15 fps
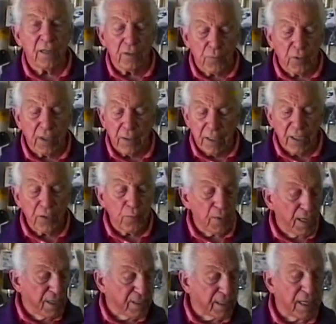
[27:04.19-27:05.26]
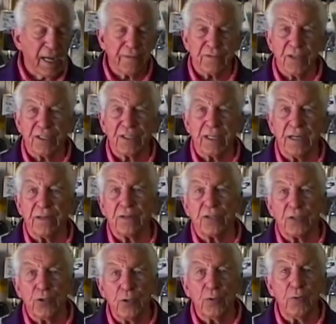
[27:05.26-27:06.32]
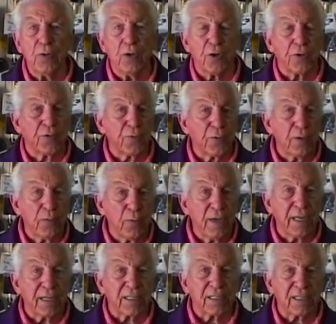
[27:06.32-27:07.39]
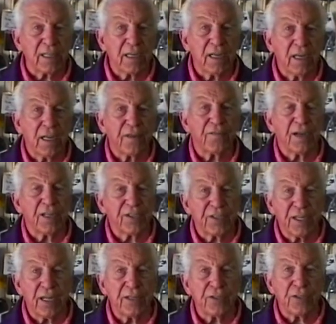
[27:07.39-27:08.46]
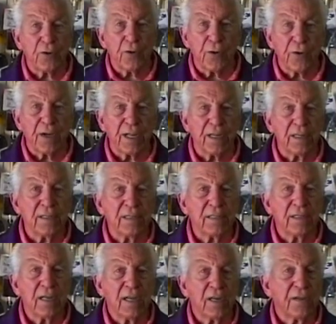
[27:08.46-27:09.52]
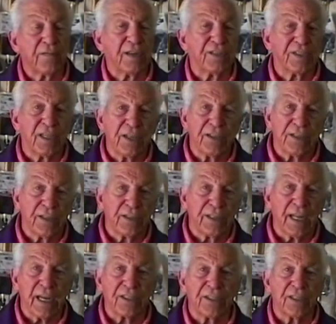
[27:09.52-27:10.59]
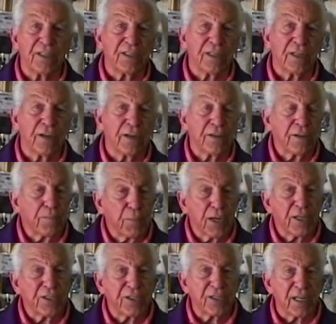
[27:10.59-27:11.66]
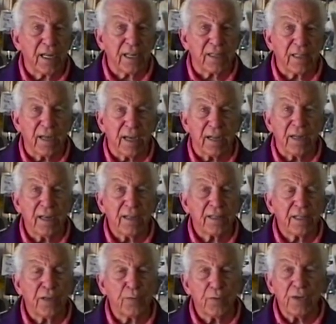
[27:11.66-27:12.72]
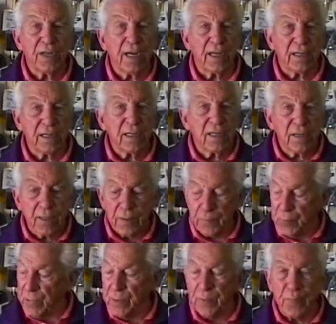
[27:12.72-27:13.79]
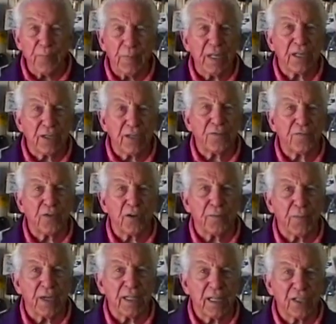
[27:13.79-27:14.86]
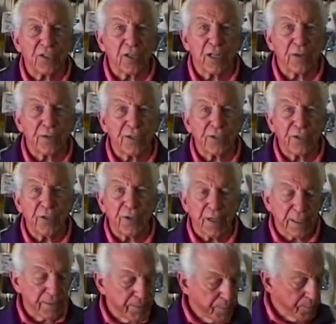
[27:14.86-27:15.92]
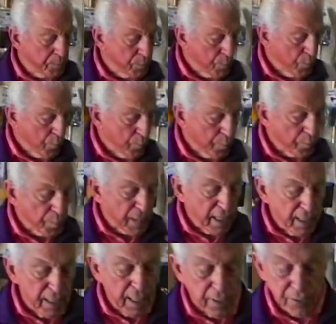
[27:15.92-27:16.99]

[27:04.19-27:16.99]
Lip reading: where otherwise I'd have to send 2 or 3 weeks if I sent it to Oregon, if I sent it to Texas and places like that. They would not be good for me. That's all there is to it. Now